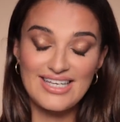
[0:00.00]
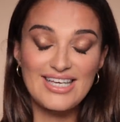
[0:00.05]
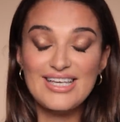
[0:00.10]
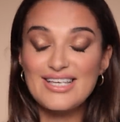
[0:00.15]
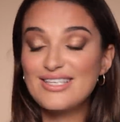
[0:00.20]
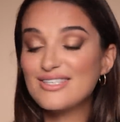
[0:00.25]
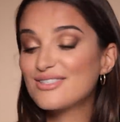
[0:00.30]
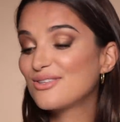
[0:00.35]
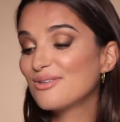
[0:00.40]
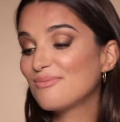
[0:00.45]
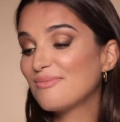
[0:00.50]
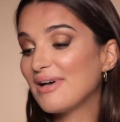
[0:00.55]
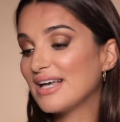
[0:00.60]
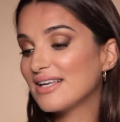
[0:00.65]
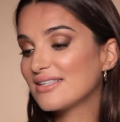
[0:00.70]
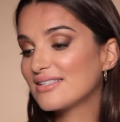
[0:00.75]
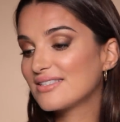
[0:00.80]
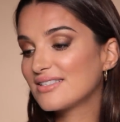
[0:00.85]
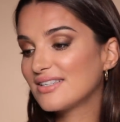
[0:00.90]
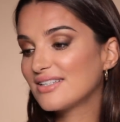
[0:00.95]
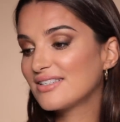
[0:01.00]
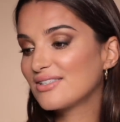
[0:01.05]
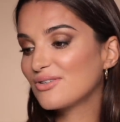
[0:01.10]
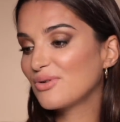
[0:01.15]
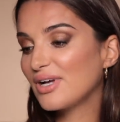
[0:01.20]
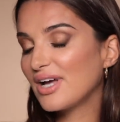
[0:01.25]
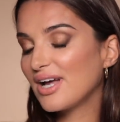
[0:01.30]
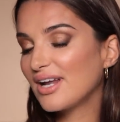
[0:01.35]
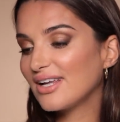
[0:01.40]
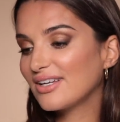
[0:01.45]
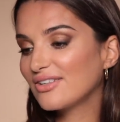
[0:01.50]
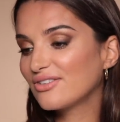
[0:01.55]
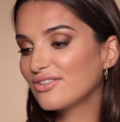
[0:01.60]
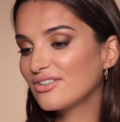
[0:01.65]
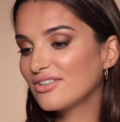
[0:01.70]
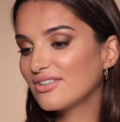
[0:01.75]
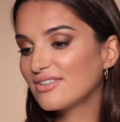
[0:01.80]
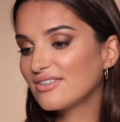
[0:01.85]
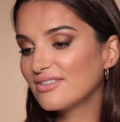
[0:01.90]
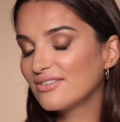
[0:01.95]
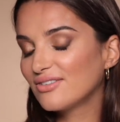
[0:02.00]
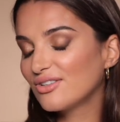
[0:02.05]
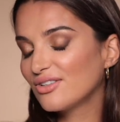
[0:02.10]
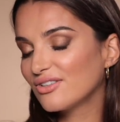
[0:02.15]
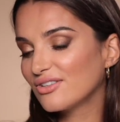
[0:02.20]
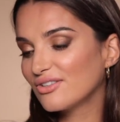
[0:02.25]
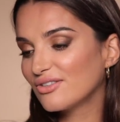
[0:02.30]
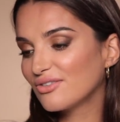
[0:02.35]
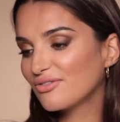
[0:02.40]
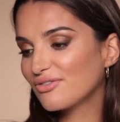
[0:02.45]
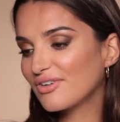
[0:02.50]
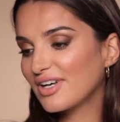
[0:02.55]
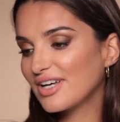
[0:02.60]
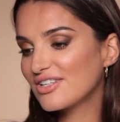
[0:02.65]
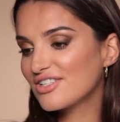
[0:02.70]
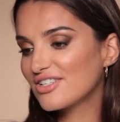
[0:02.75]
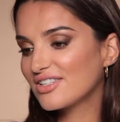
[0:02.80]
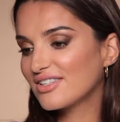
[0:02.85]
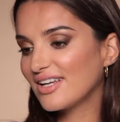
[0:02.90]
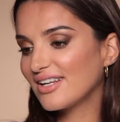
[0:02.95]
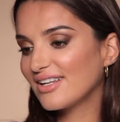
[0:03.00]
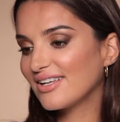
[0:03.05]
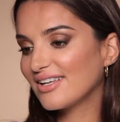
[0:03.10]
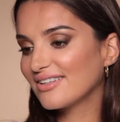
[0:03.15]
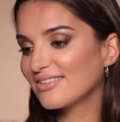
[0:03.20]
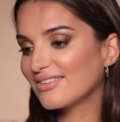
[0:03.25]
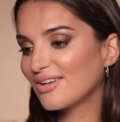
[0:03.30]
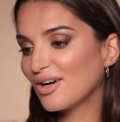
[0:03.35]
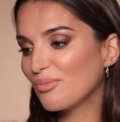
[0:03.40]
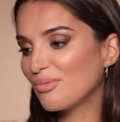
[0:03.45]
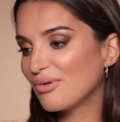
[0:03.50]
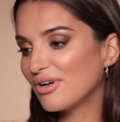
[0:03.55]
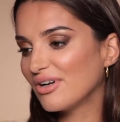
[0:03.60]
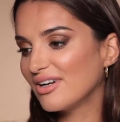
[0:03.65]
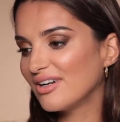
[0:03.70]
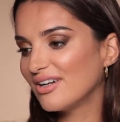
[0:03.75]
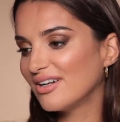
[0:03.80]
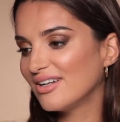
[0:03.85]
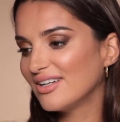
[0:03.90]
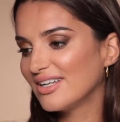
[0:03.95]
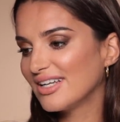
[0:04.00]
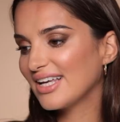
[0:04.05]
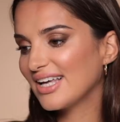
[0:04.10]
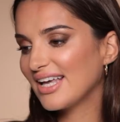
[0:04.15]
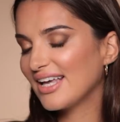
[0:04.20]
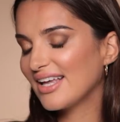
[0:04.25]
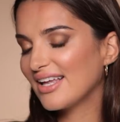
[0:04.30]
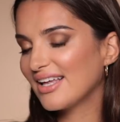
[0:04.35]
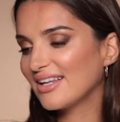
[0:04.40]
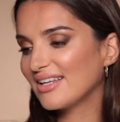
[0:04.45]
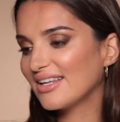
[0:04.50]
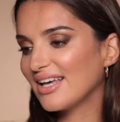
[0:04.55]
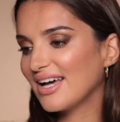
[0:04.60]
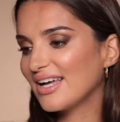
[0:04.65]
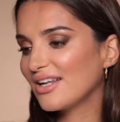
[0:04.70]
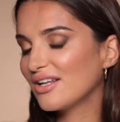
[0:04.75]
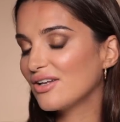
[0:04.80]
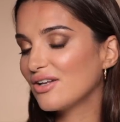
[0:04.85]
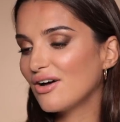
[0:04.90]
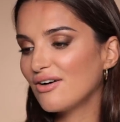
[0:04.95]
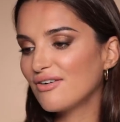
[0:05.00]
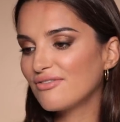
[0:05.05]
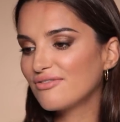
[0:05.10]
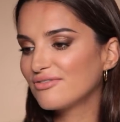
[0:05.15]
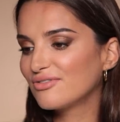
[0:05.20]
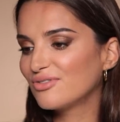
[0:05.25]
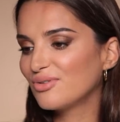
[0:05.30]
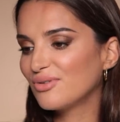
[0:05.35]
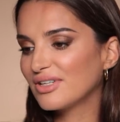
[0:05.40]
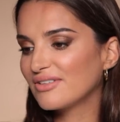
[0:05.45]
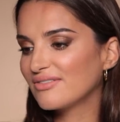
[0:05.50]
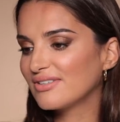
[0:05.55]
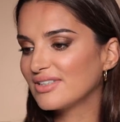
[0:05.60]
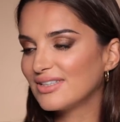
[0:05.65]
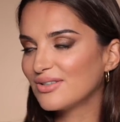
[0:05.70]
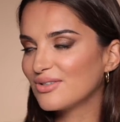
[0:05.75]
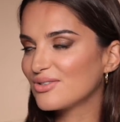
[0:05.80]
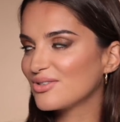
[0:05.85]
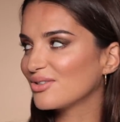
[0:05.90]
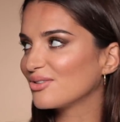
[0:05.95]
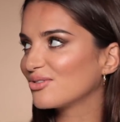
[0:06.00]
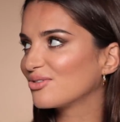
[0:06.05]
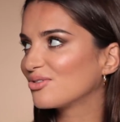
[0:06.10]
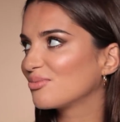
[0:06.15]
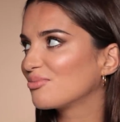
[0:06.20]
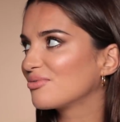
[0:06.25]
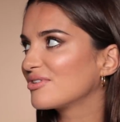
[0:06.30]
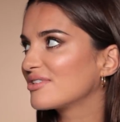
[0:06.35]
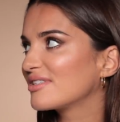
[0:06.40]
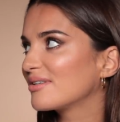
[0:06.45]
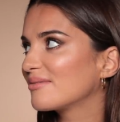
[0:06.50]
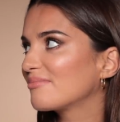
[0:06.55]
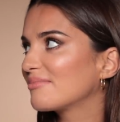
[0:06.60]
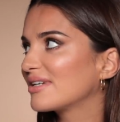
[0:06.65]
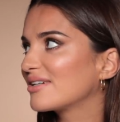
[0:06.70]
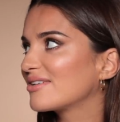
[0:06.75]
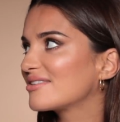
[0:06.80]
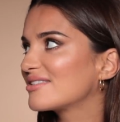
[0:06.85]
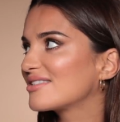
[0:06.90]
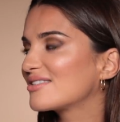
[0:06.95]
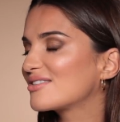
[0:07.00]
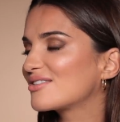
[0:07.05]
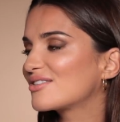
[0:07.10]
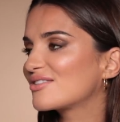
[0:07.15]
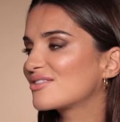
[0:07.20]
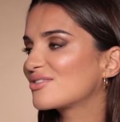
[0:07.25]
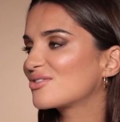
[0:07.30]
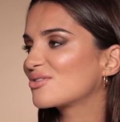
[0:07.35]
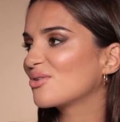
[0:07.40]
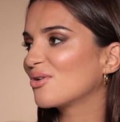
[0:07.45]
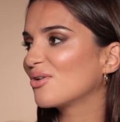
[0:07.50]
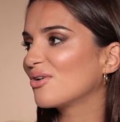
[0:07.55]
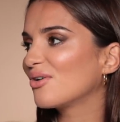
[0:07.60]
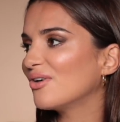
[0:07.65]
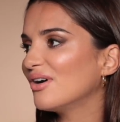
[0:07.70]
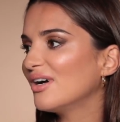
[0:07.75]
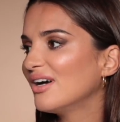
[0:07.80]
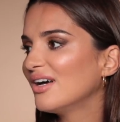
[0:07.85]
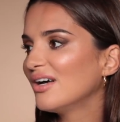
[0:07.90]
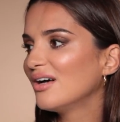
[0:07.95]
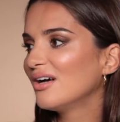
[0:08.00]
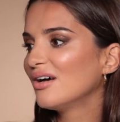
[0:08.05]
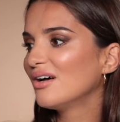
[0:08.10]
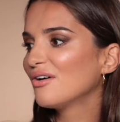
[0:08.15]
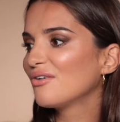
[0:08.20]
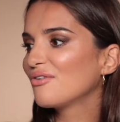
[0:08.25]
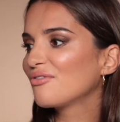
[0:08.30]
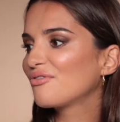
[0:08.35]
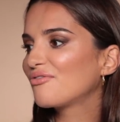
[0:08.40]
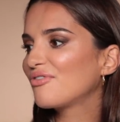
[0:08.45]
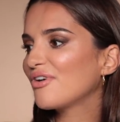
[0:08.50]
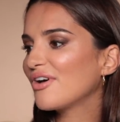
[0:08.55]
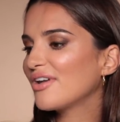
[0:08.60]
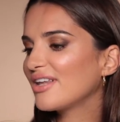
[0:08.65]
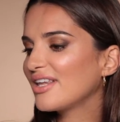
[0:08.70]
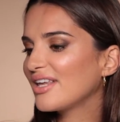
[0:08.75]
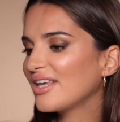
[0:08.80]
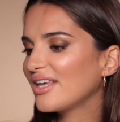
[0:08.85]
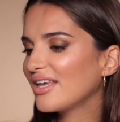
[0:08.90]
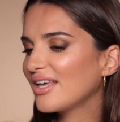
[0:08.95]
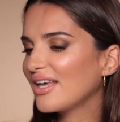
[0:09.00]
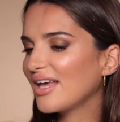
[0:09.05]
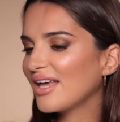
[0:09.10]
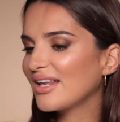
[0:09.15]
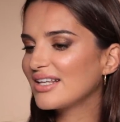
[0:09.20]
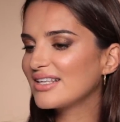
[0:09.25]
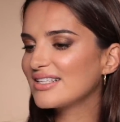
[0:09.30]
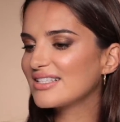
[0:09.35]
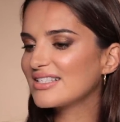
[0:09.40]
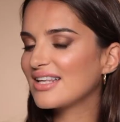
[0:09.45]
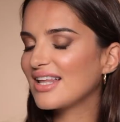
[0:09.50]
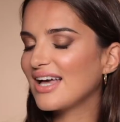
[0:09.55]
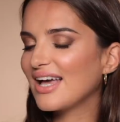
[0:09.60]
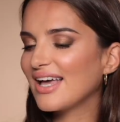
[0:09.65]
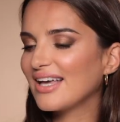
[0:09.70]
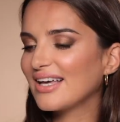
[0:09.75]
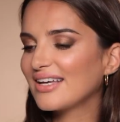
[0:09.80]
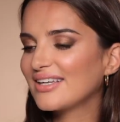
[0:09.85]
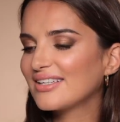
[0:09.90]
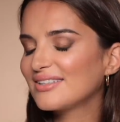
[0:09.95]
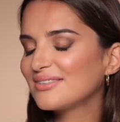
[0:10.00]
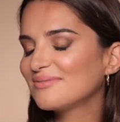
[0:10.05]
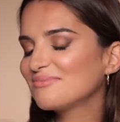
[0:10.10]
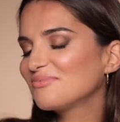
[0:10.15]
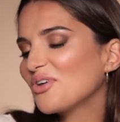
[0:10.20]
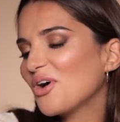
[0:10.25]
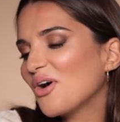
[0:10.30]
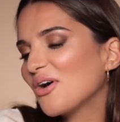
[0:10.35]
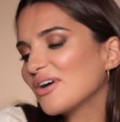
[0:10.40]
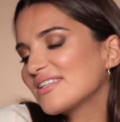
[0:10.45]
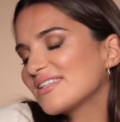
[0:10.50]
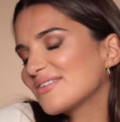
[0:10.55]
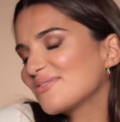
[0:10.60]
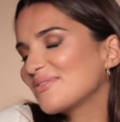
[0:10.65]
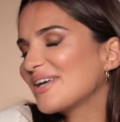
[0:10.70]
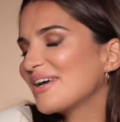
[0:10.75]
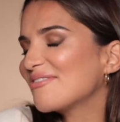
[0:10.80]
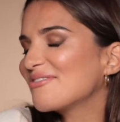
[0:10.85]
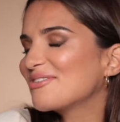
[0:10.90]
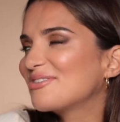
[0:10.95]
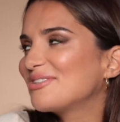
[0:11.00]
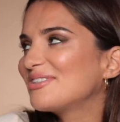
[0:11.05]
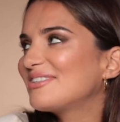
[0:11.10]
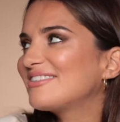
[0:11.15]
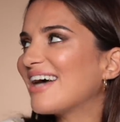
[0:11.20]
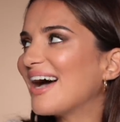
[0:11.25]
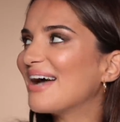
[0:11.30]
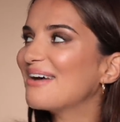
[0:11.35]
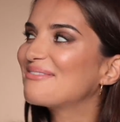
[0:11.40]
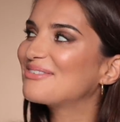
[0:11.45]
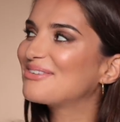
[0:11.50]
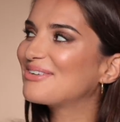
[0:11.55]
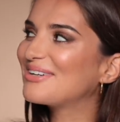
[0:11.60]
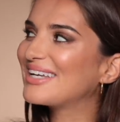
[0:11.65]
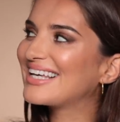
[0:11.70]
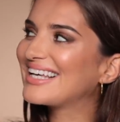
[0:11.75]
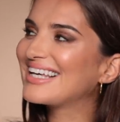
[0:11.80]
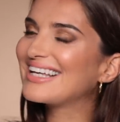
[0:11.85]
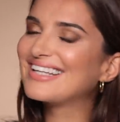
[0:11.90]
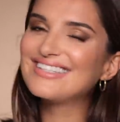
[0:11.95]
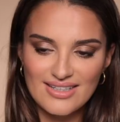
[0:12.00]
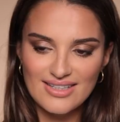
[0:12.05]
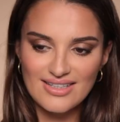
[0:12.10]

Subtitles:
He's the best. It's we are like the, you know, the French Italian couple, and I love doing videos on YouTube with him because he's so funny and he's like we have a good time doing it.